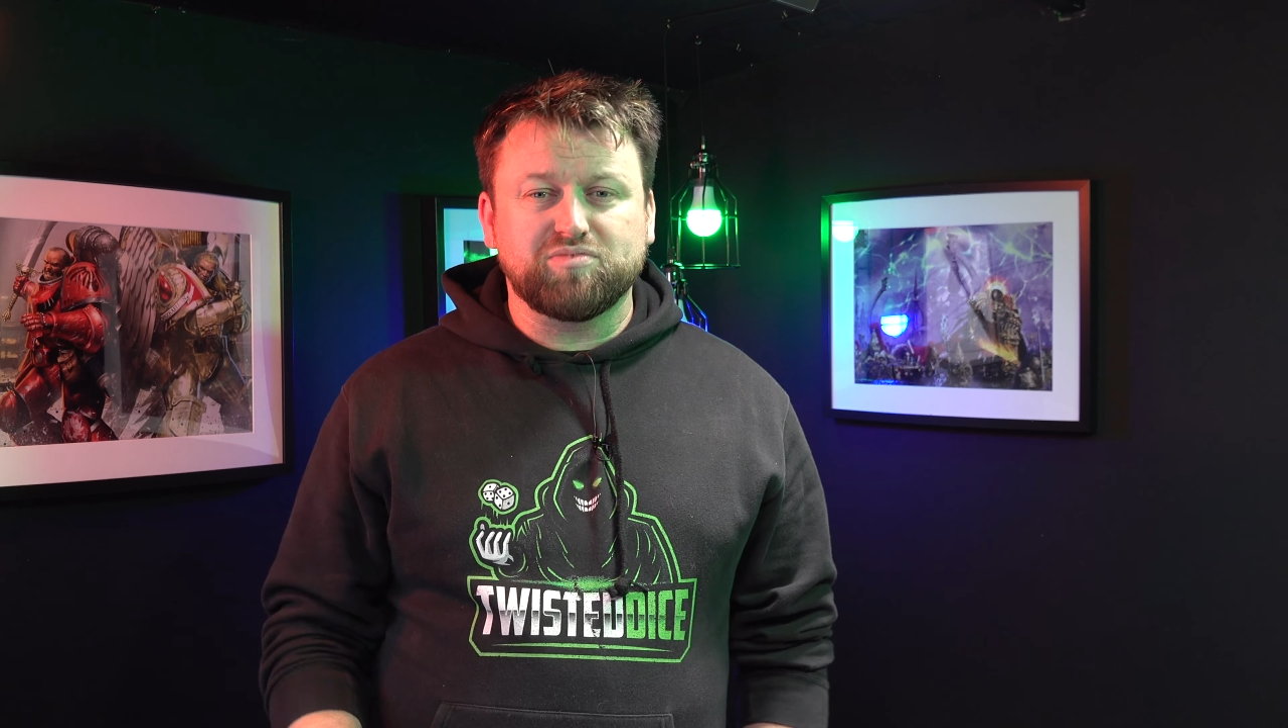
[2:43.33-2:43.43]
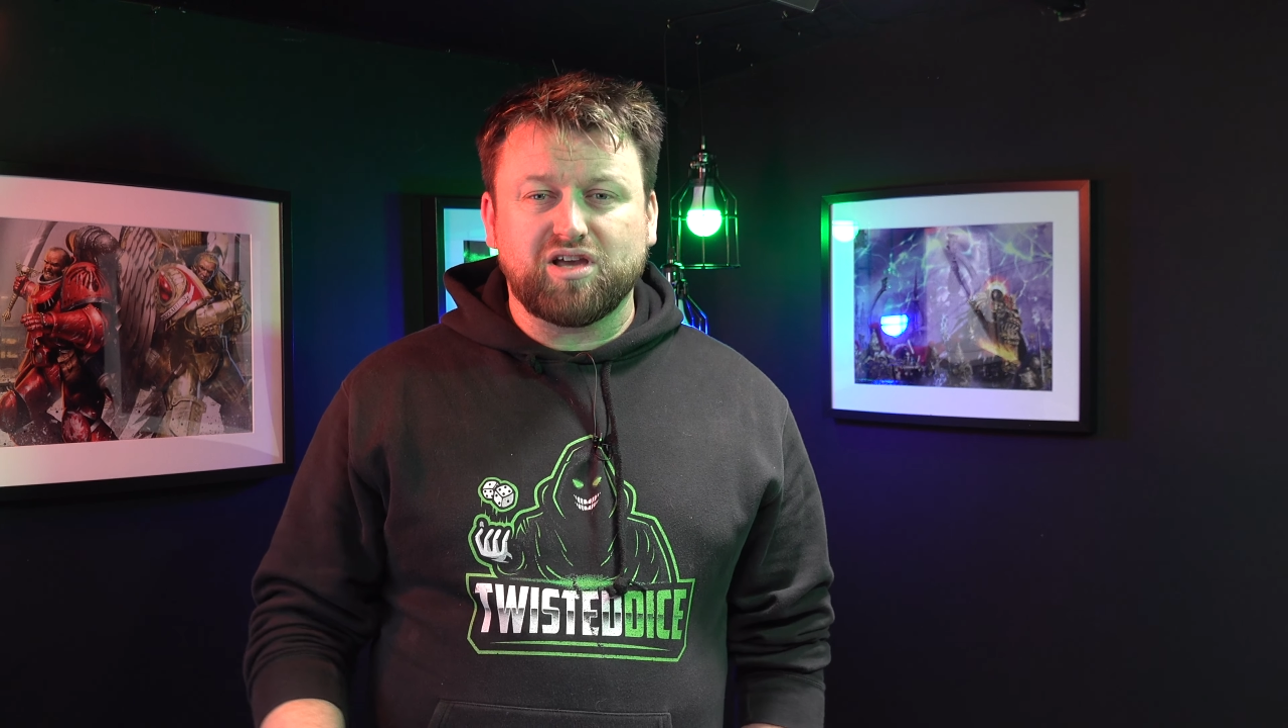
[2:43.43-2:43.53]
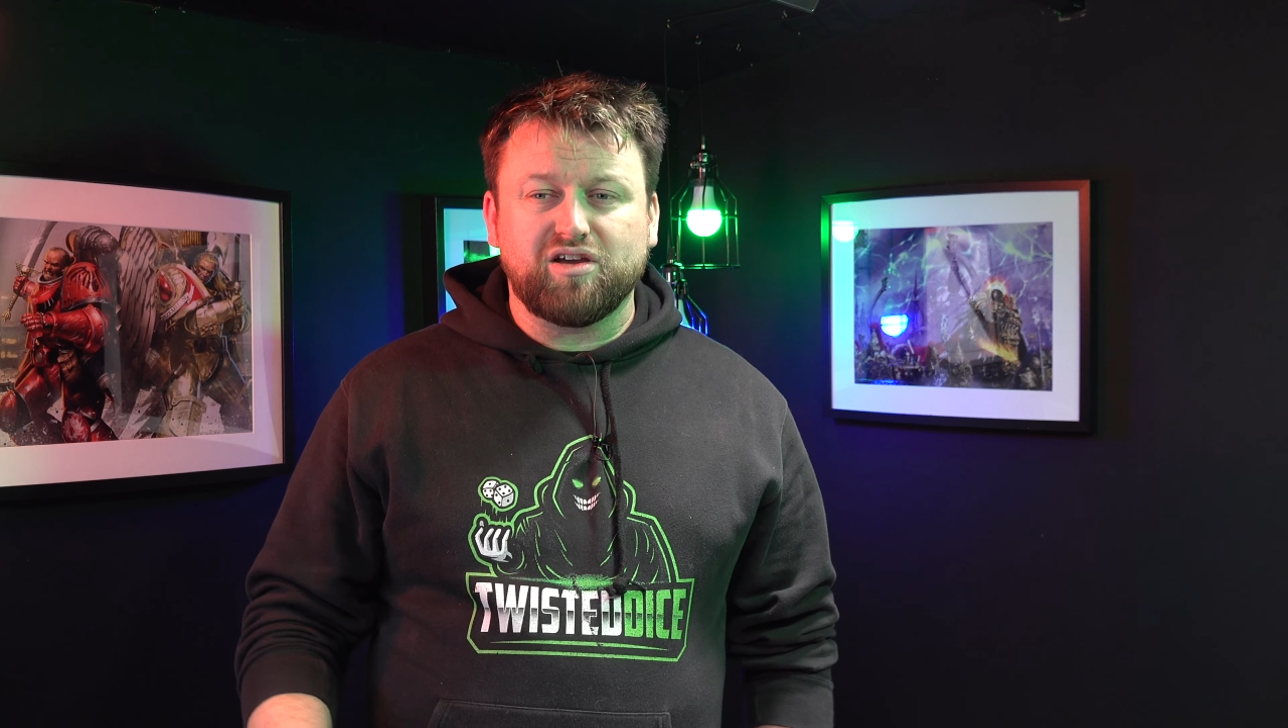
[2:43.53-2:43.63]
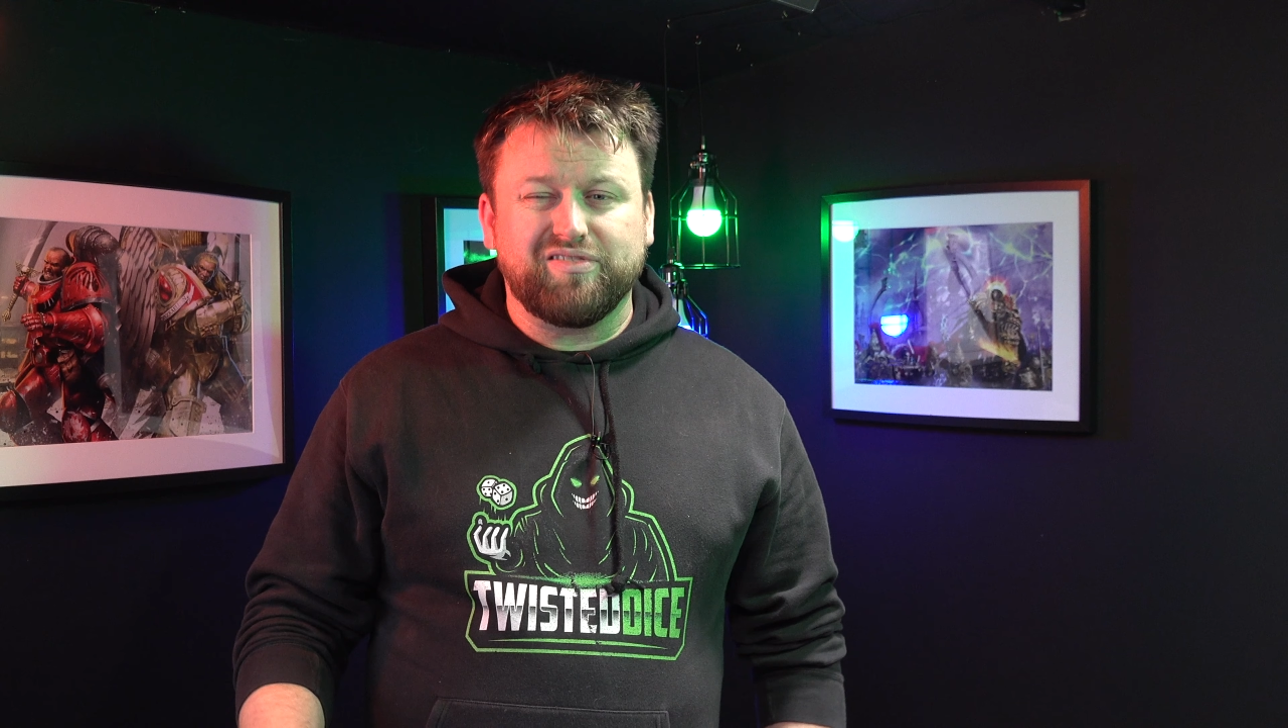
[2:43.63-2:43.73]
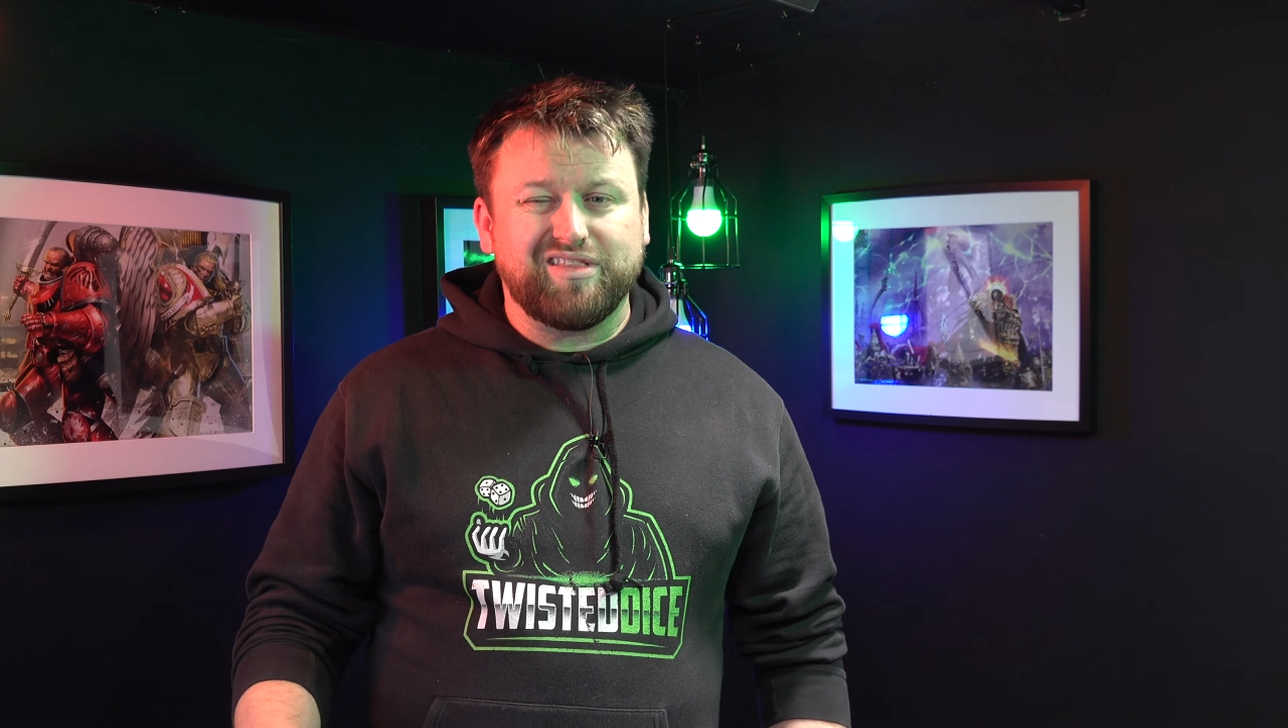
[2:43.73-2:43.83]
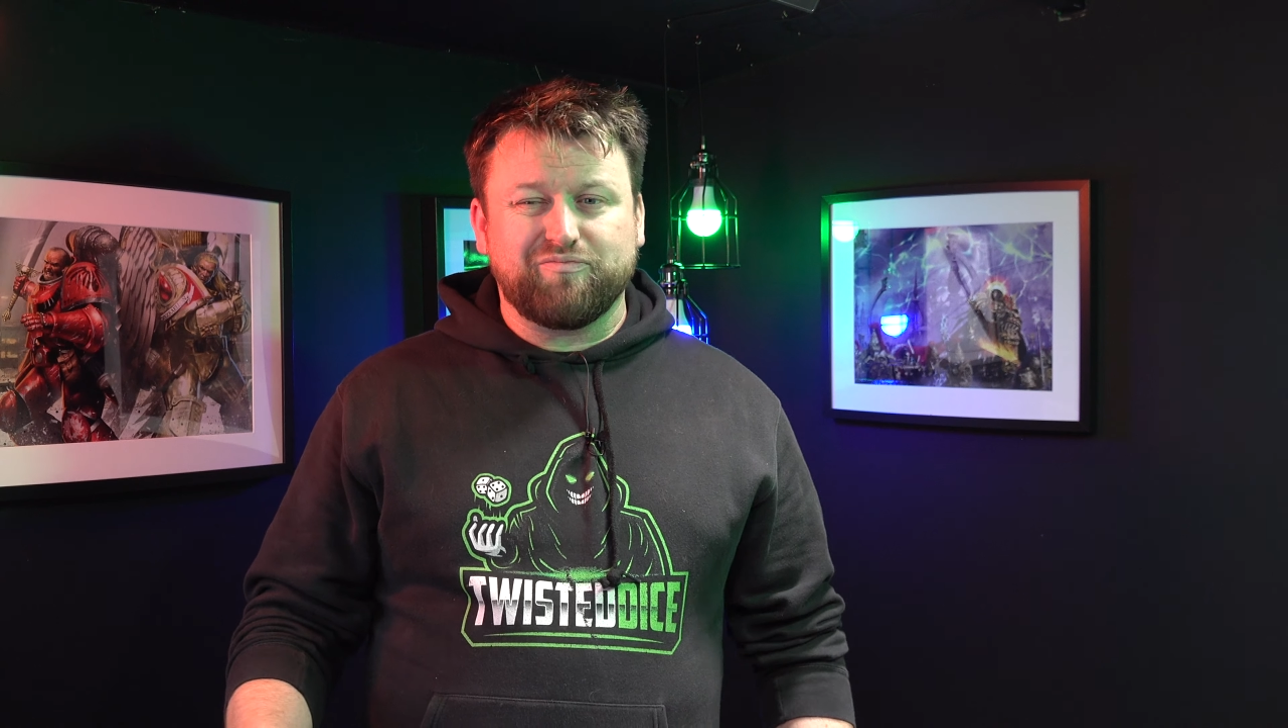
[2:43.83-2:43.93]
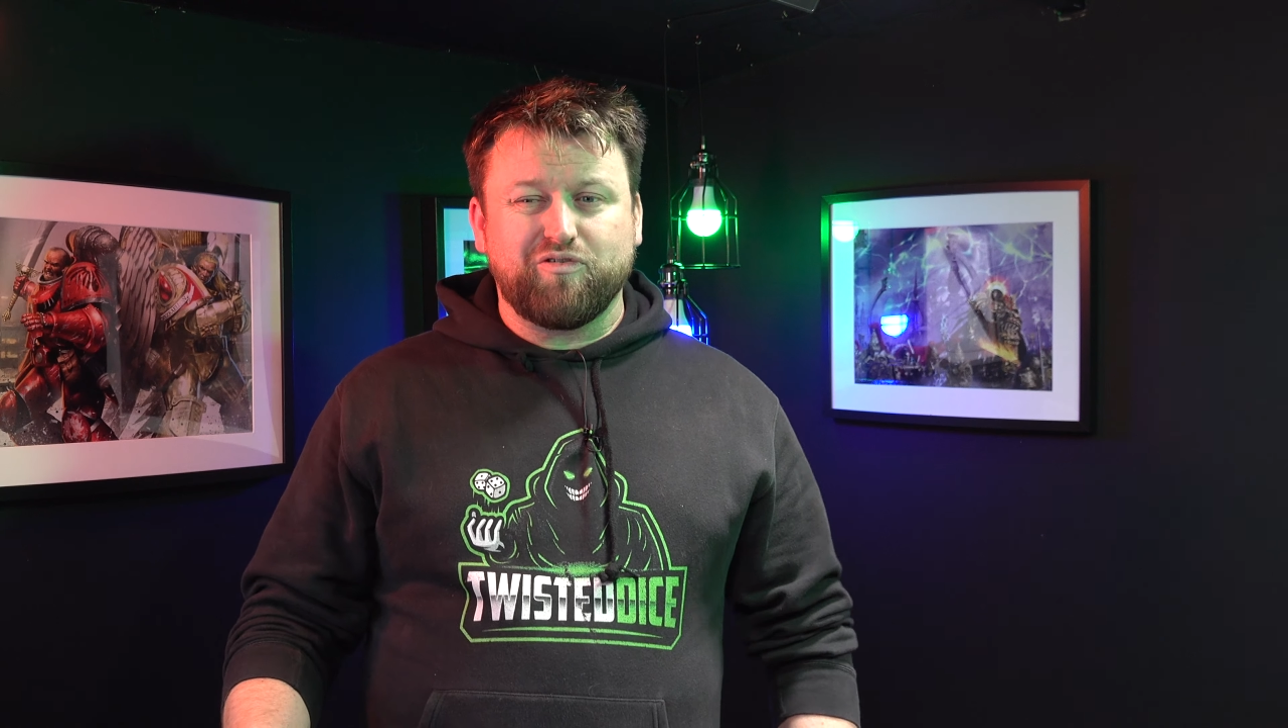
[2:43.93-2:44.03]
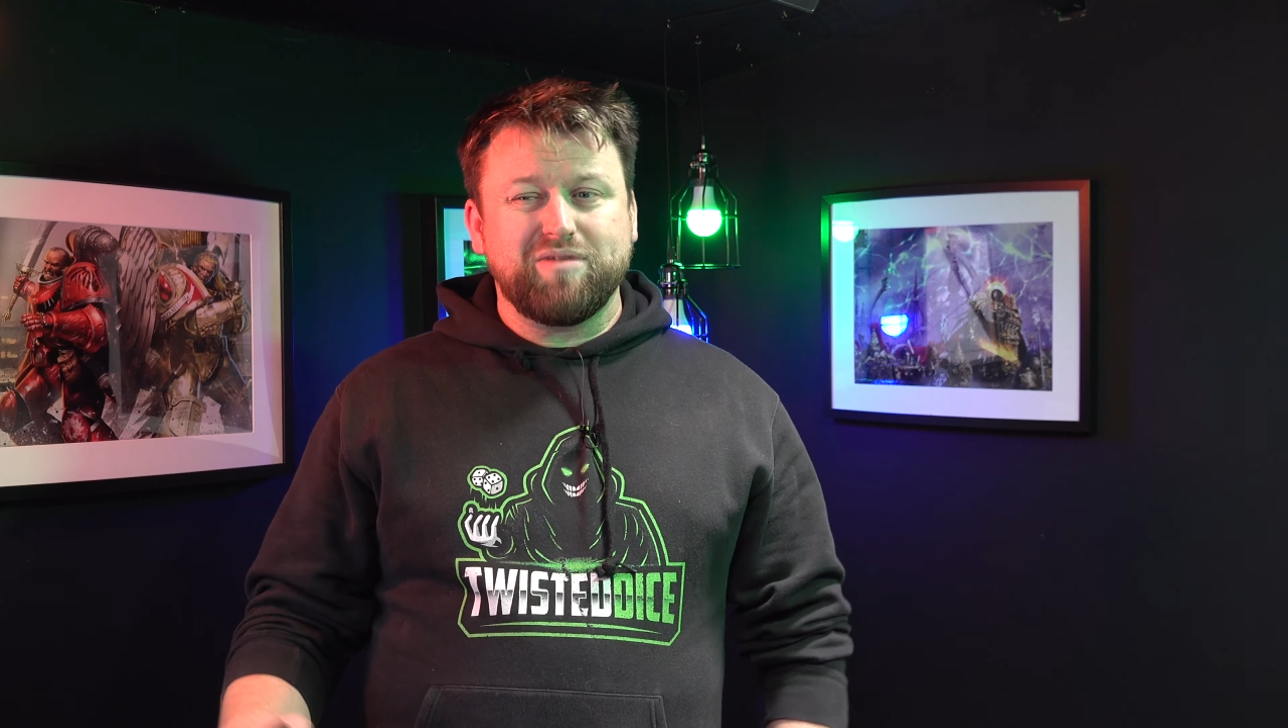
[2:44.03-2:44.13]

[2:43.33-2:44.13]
so for